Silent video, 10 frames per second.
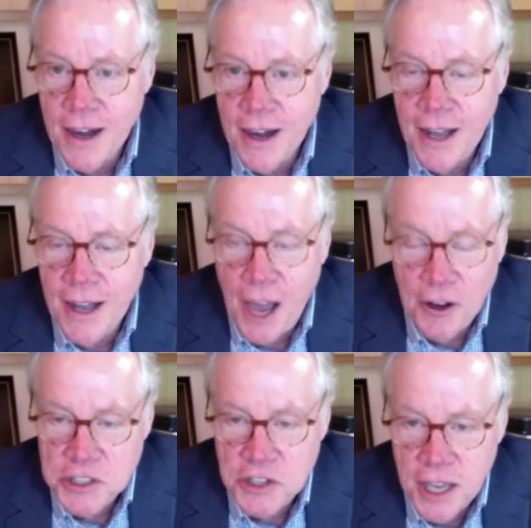How
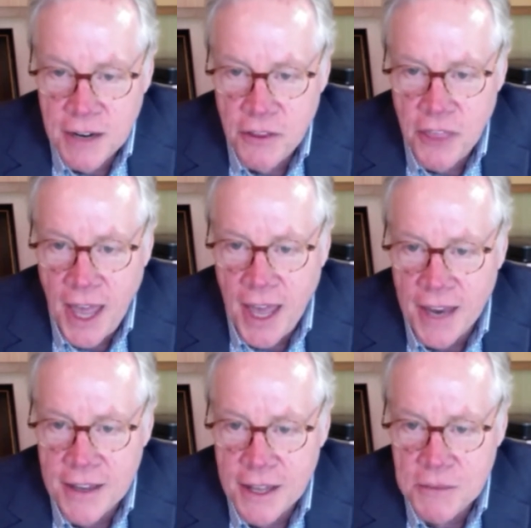did you handle that?
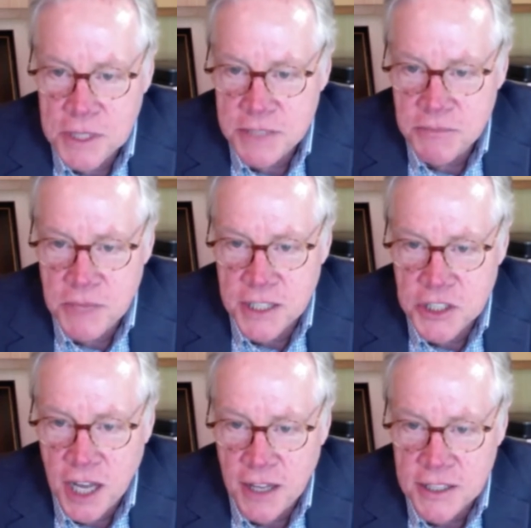That must have been a
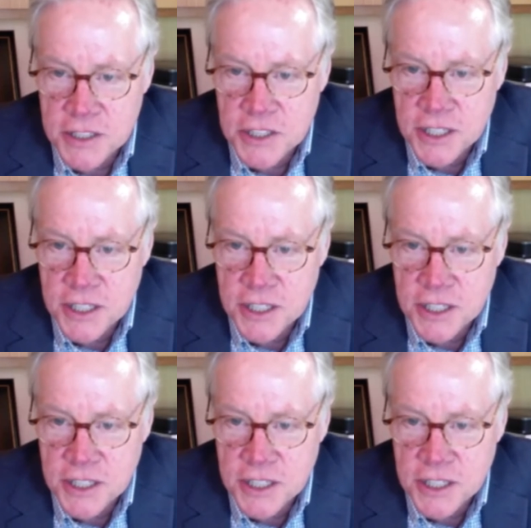challenge.